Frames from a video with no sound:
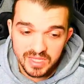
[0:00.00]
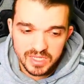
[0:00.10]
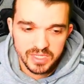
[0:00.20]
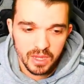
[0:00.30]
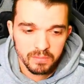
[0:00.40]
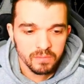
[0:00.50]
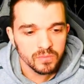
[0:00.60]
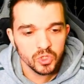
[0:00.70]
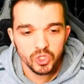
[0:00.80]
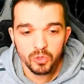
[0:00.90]
by this
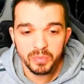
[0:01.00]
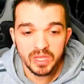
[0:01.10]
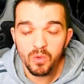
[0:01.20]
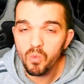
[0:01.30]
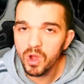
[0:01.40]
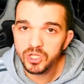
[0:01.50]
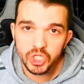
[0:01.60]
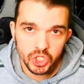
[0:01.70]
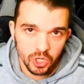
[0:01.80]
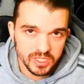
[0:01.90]
time, you should be
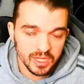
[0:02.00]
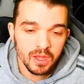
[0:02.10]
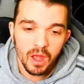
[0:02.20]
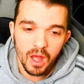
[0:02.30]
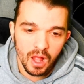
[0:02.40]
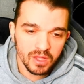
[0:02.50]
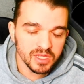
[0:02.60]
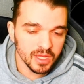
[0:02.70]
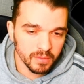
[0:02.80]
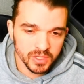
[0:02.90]
one-shotting all
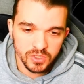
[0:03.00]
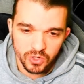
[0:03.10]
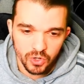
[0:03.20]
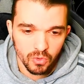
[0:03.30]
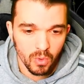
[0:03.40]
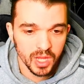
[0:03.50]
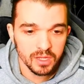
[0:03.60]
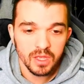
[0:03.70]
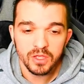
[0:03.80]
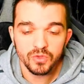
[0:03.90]
the enemies on your
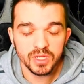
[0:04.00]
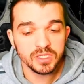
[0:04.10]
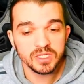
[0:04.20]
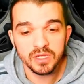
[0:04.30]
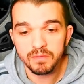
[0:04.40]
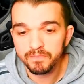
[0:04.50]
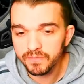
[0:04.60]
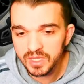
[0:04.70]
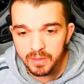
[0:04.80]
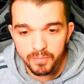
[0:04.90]
way. You can still
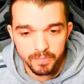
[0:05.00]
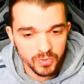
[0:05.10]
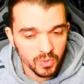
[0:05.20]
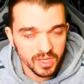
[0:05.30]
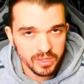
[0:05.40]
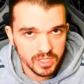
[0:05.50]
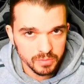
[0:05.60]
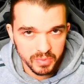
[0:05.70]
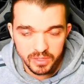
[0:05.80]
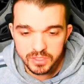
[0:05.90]
keep doing
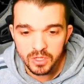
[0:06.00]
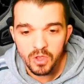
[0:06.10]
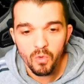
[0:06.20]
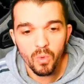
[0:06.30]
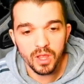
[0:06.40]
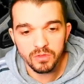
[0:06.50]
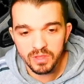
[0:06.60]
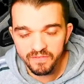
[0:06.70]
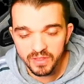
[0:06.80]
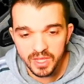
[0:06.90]
this build while
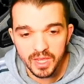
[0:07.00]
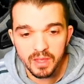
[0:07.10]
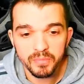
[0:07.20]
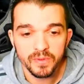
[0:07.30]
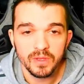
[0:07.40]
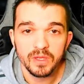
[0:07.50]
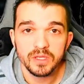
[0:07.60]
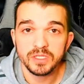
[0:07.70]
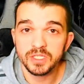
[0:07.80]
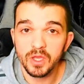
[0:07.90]
you're leveling up,
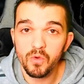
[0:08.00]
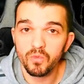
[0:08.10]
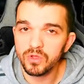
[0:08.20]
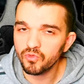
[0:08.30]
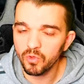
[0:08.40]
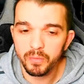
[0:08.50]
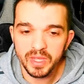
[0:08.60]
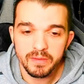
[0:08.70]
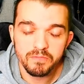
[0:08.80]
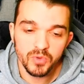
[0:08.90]
so it will
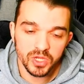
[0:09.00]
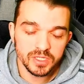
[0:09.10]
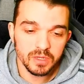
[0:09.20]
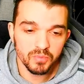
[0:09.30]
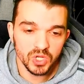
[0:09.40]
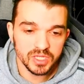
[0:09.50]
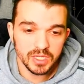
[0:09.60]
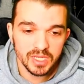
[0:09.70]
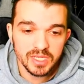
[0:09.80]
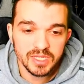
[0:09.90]
be
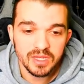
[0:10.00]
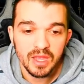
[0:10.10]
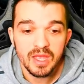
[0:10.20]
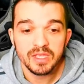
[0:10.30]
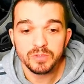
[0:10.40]
pretty easy,